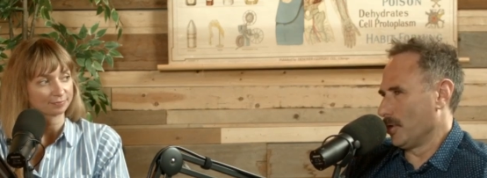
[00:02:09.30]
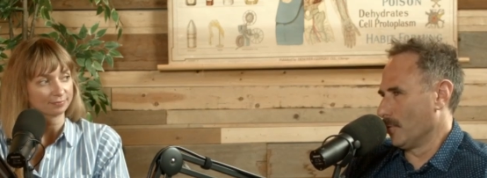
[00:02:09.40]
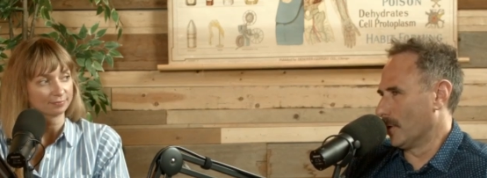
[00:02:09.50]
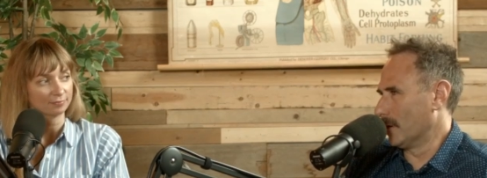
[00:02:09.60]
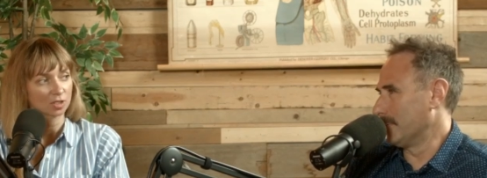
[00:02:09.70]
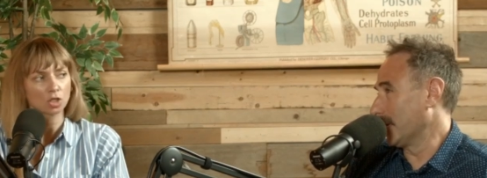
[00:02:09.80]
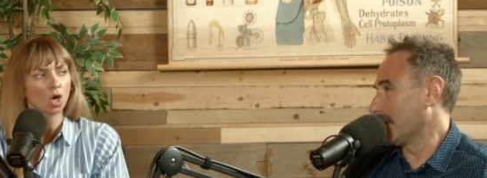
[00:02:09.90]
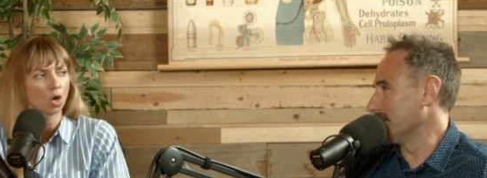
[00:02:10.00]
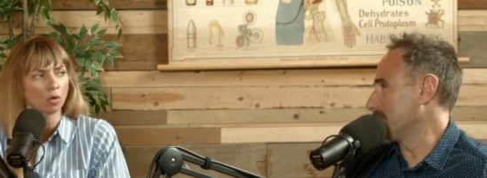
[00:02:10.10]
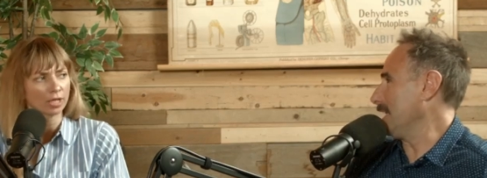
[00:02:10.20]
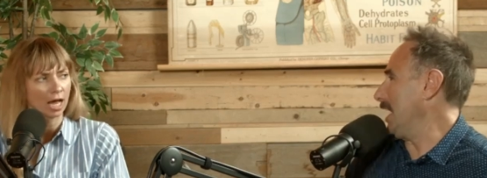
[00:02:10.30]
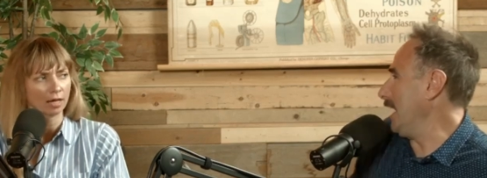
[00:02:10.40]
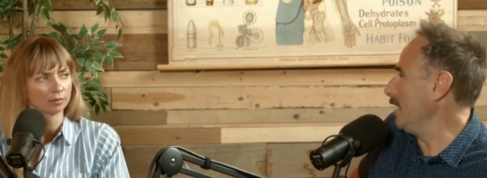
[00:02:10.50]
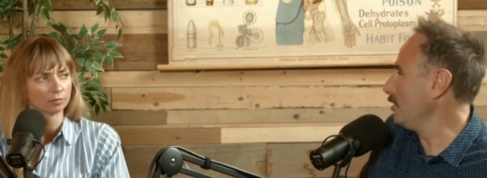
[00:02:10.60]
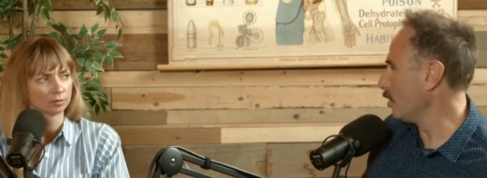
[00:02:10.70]
Speaker 1: were because no, yeah. he
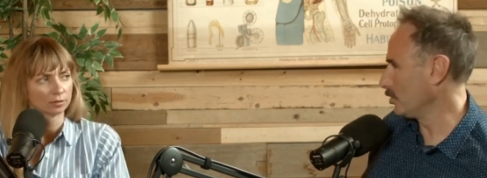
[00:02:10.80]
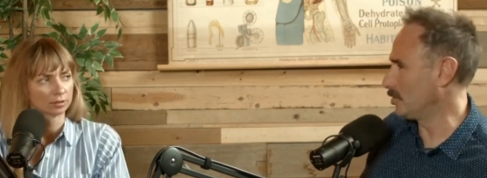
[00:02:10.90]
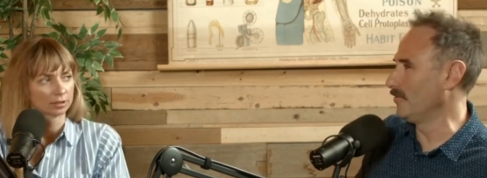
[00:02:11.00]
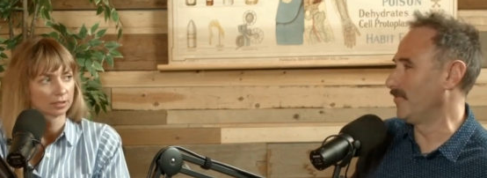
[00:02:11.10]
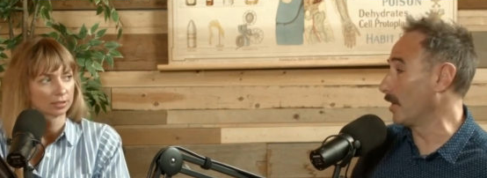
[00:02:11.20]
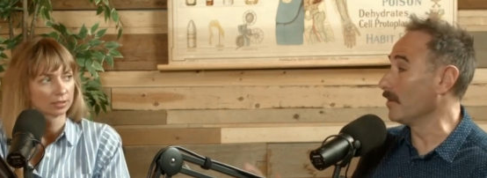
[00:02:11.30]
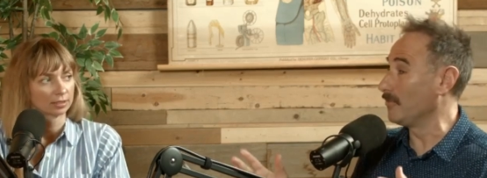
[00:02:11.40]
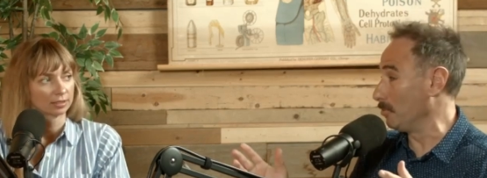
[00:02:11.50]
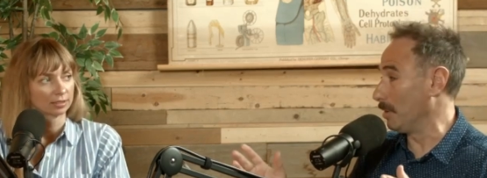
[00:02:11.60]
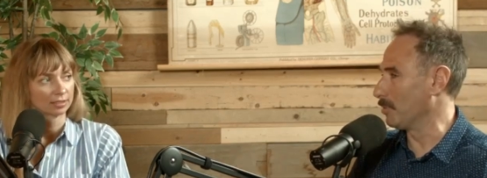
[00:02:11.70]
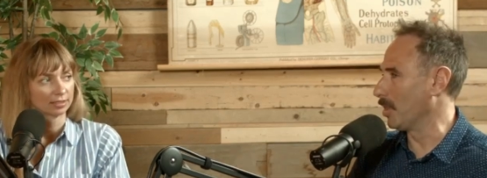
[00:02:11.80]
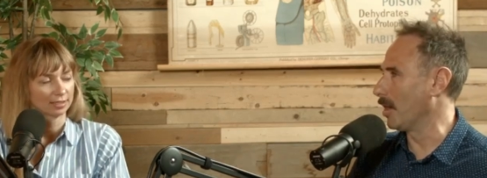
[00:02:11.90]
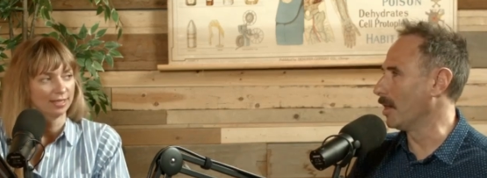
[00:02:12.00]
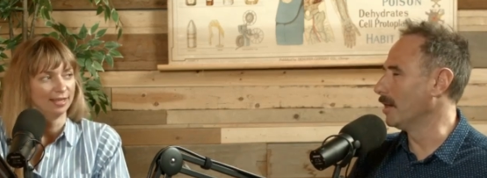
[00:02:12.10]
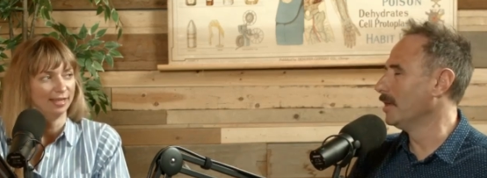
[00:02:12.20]
knows who very few people are.